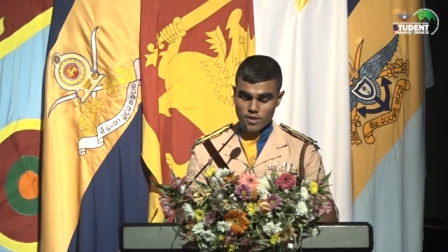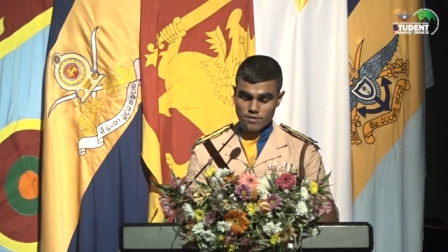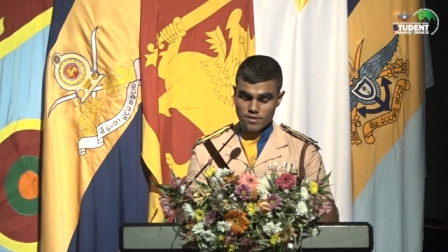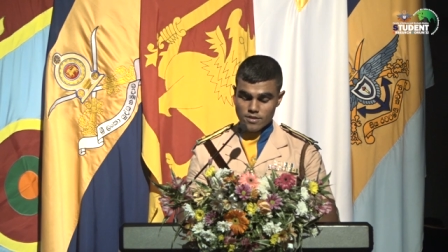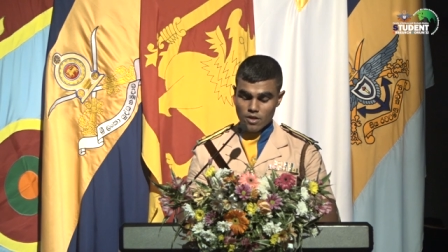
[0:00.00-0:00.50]

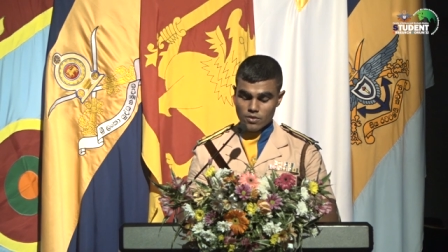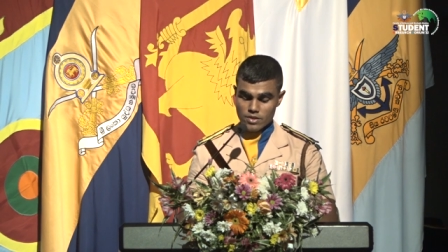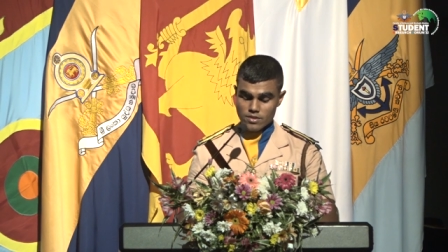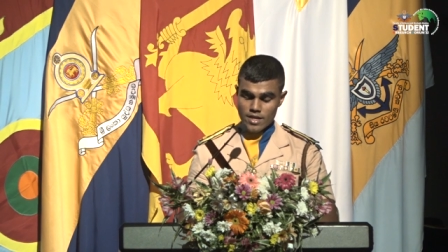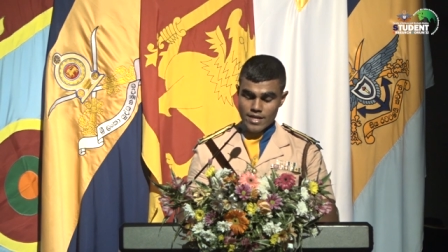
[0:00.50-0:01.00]
Chancellors
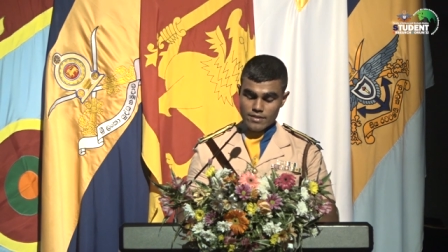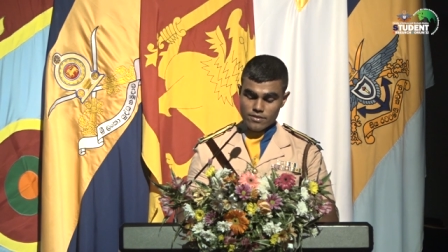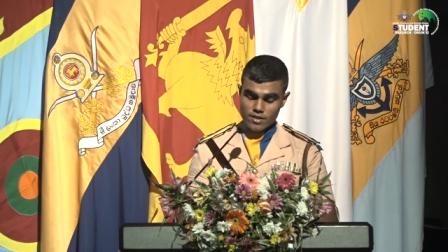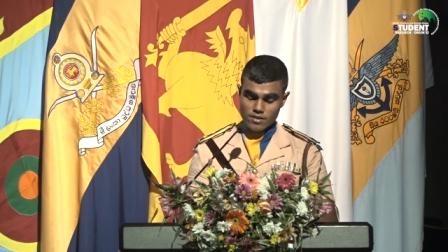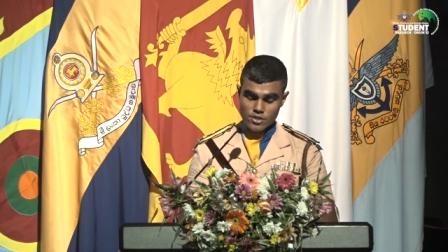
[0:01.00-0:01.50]
Congress in
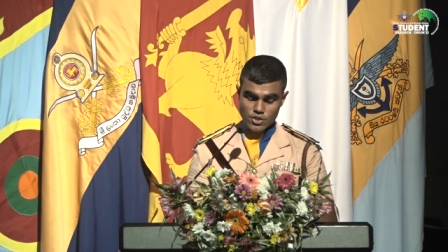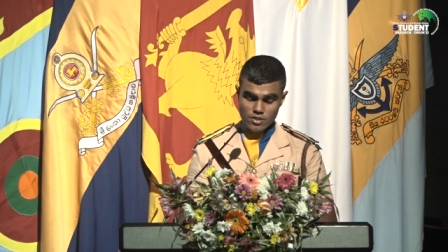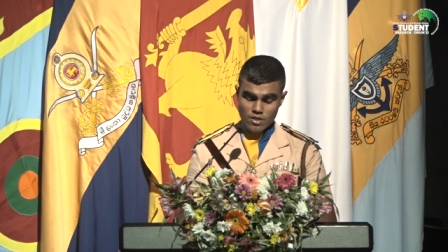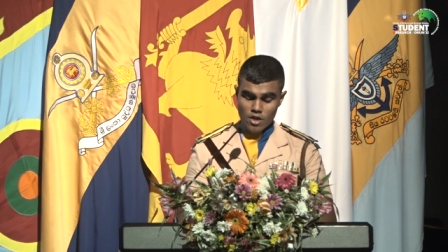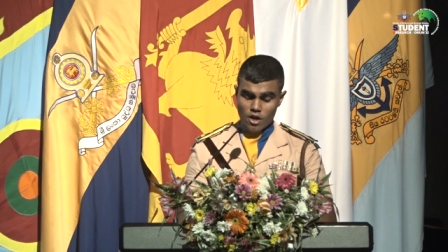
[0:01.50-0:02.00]
recognition
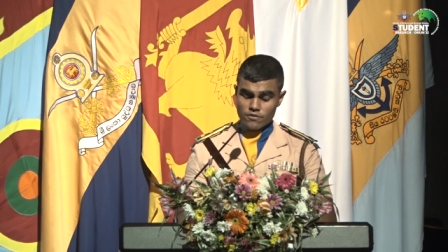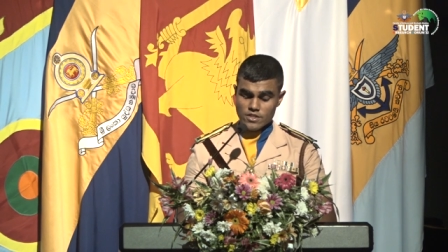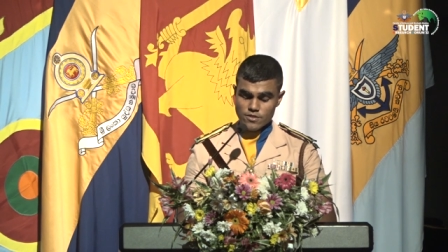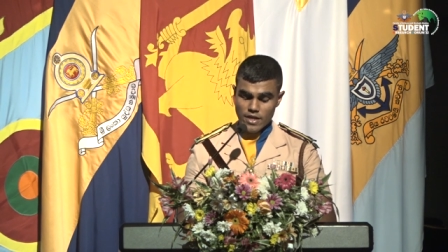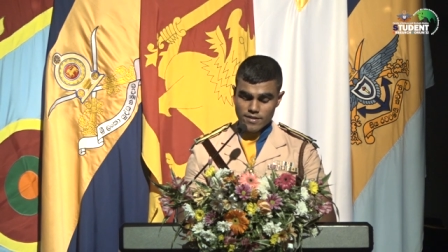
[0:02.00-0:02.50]
of the
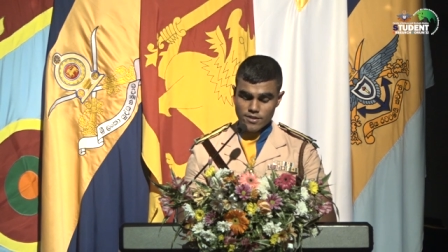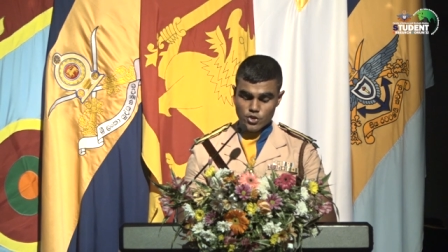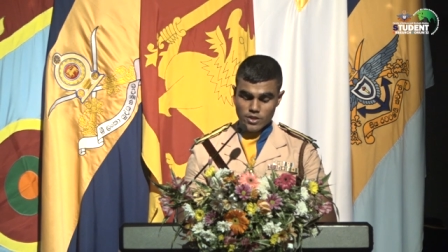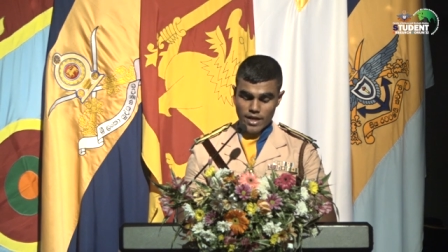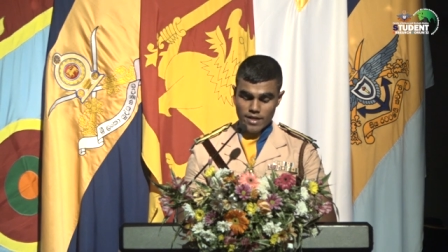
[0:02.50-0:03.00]

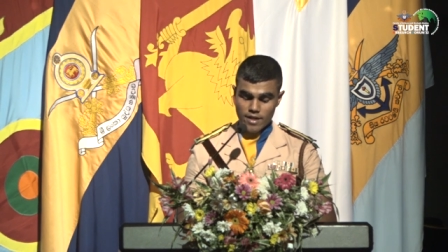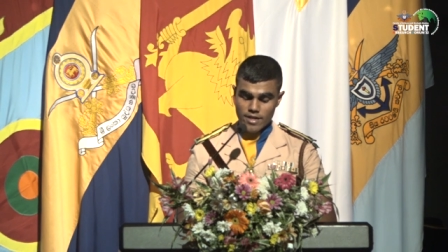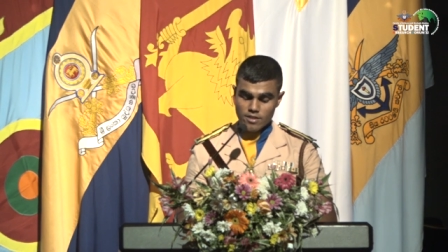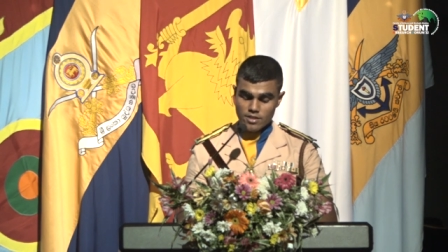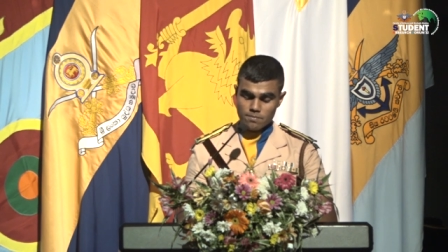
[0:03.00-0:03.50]
strategic and
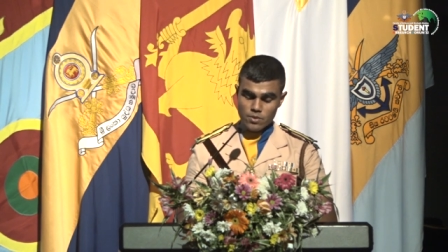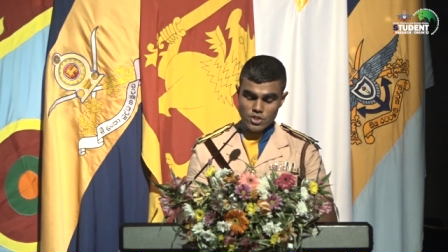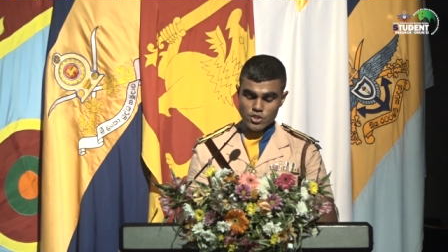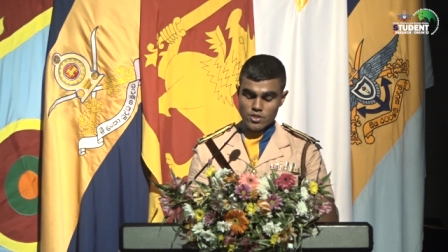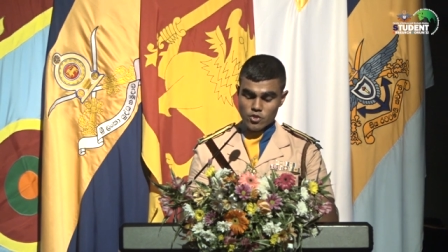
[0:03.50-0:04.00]
iconic
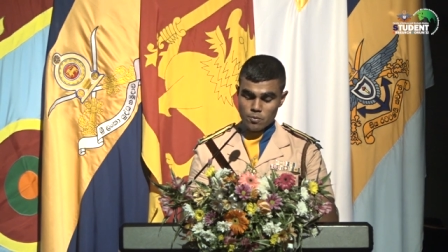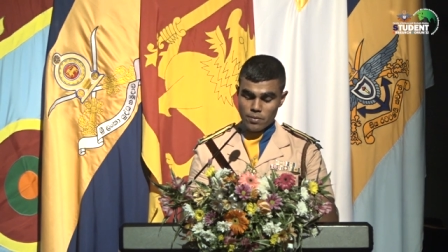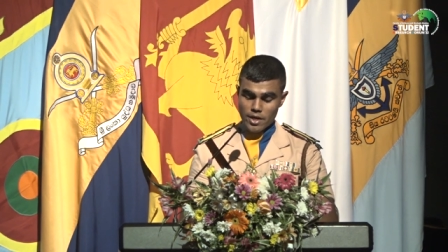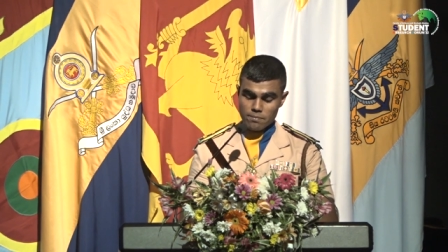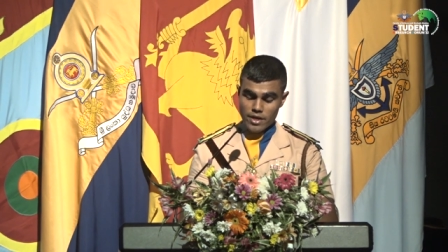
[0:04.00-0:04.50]
position
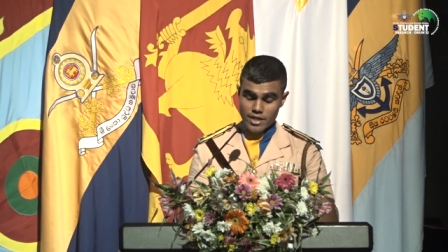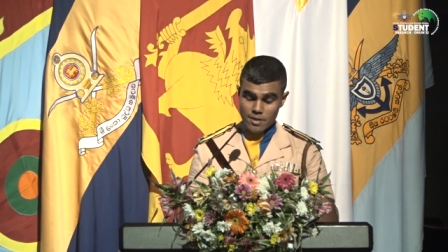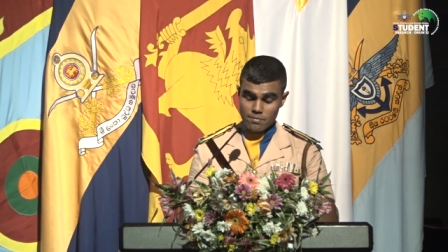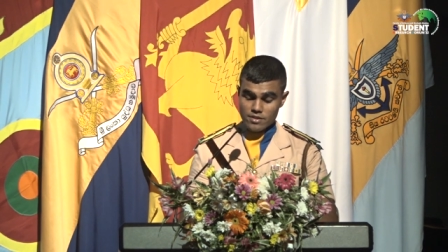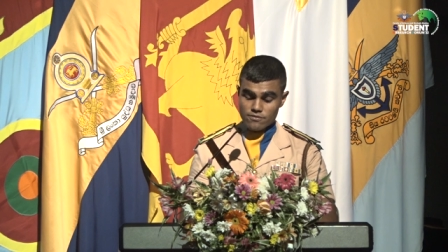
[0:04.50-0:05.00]
occupied by
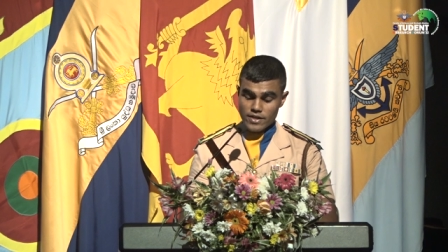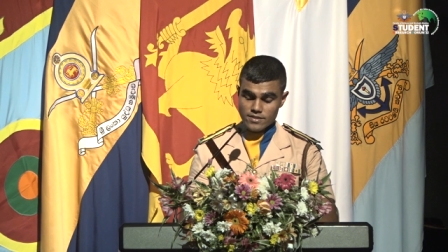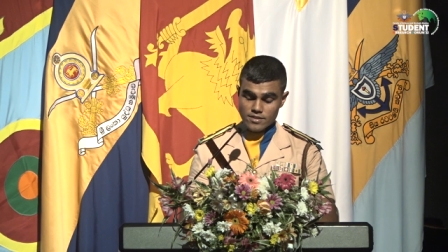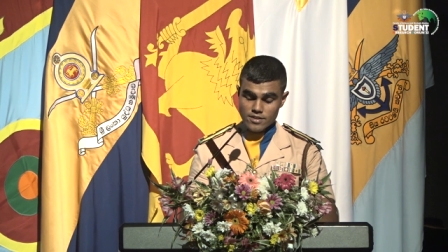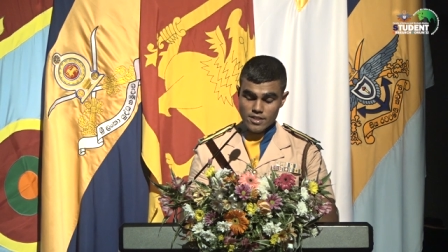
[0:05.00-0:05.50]
him in the
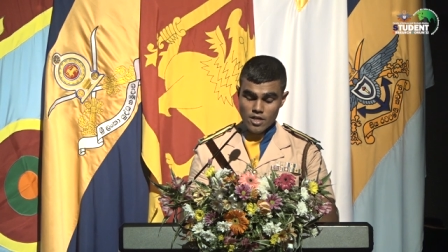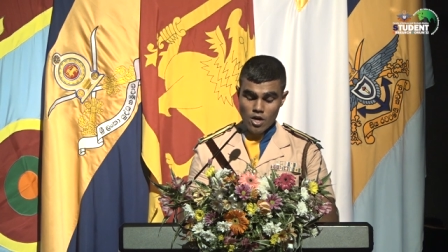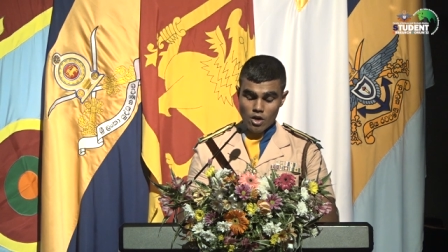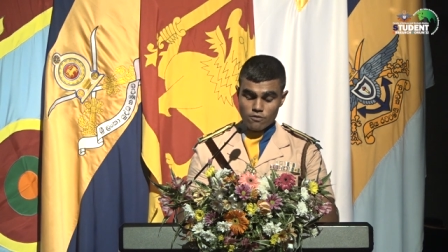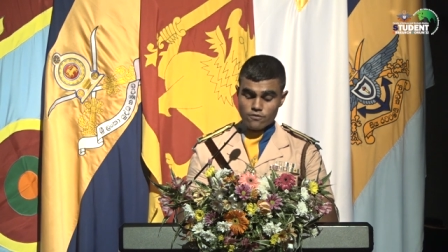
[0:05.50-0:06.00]
fraternity
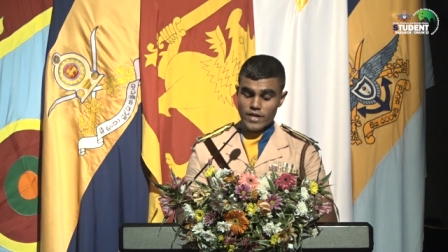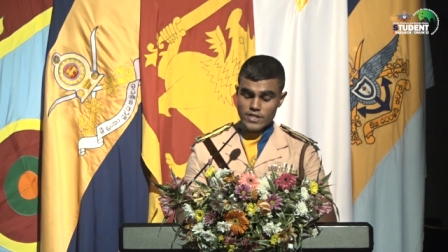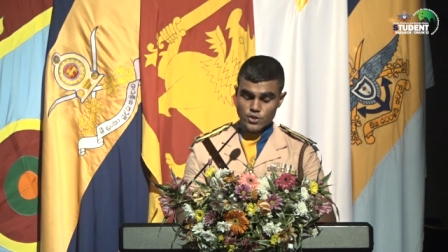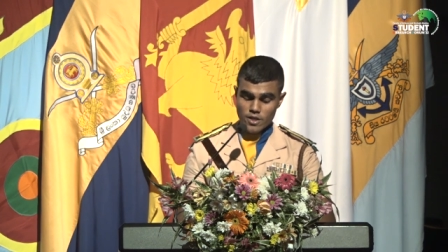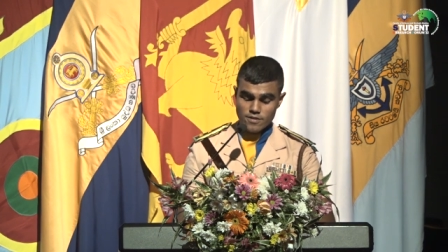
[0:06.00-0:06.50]
of
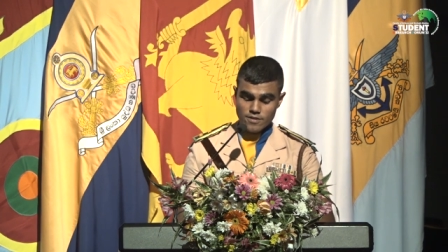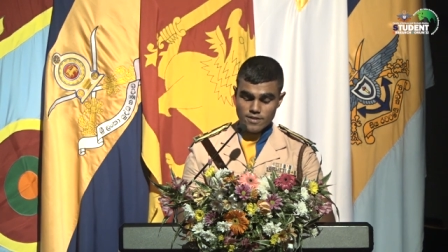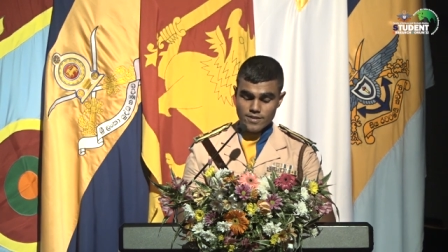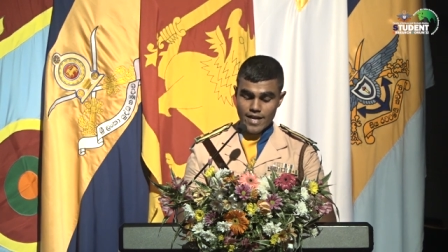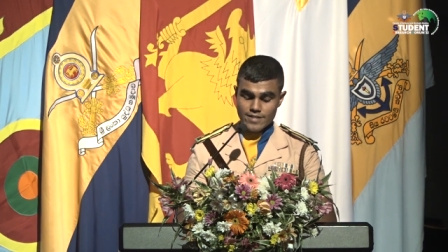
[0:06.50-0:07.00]
Vice
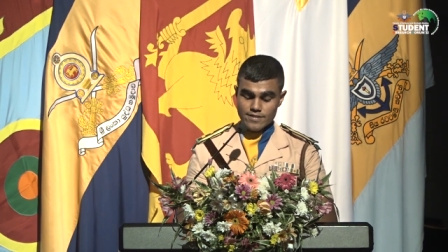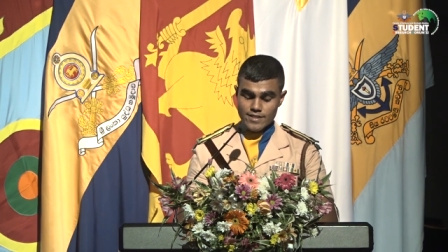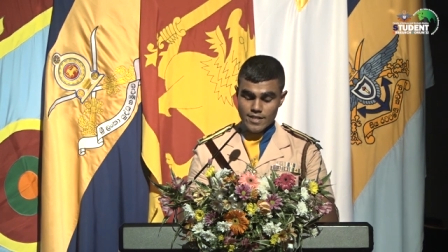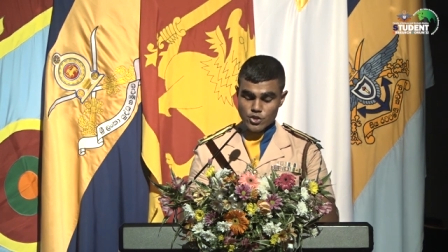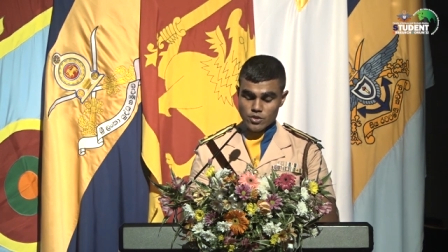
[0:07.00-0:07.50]
Chancellors as
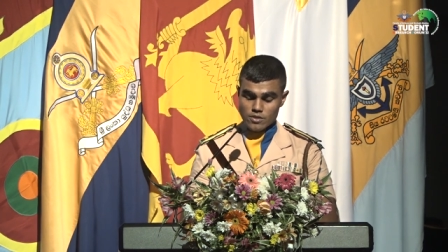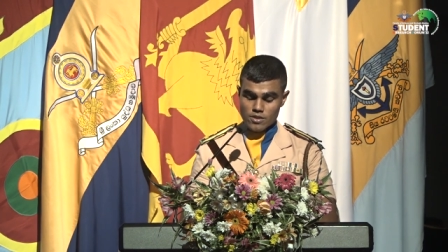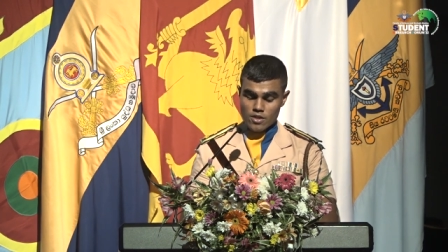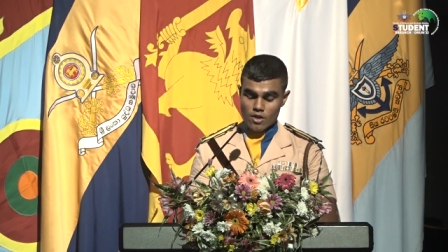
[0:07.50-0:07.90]
an agent